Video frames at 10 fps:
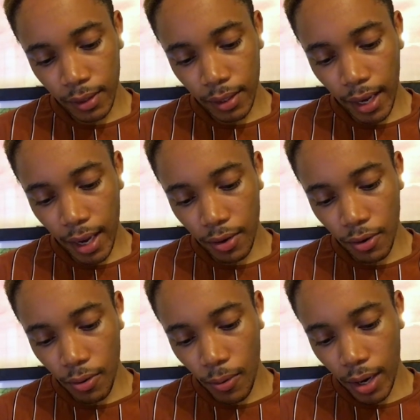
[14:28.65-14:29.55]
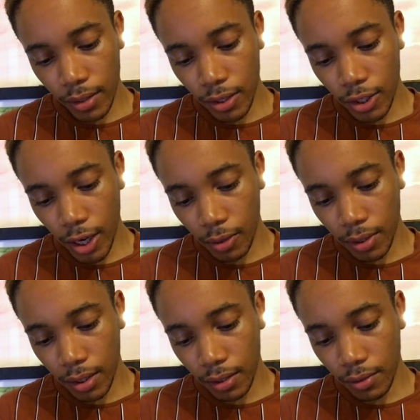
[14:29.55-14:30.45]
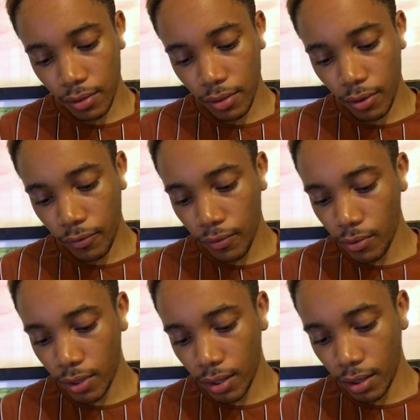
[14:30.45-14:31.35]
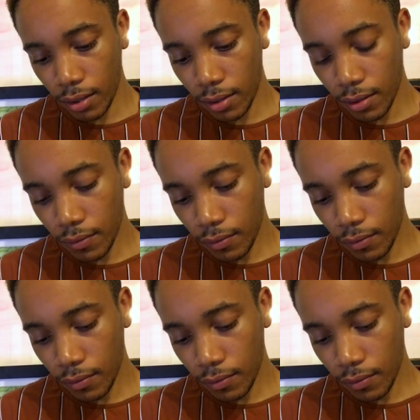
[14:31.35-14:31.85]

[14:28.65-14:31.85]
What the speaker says: They had nowhere to shelter, no food to eat.